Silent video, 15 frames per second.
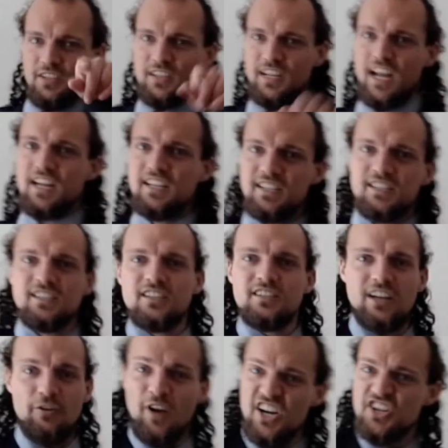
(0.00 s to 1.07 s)
gaze,
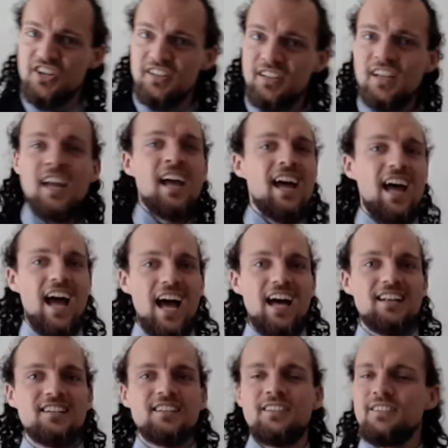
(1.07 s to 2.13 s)
direction,
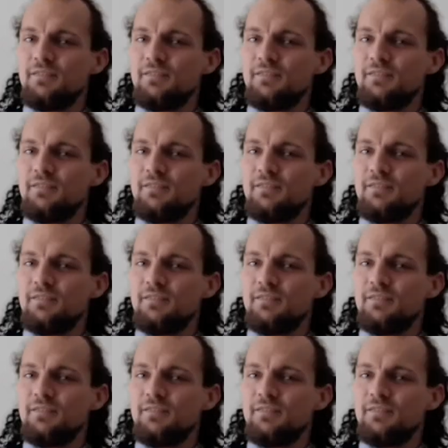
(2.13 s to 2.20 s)
and